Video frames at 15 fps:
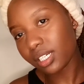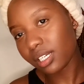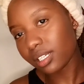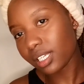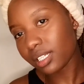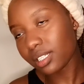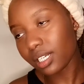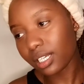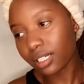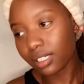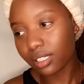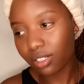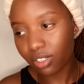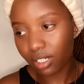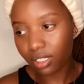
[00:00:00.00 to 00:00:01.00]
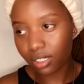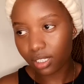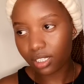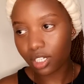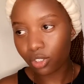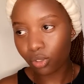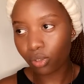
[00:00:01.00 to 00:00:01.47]
and that's like literally the
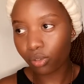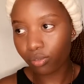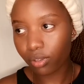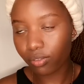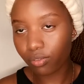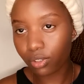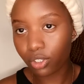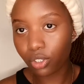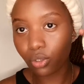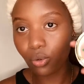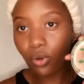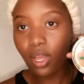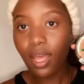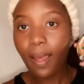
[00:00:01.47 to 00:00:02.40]
title of the video,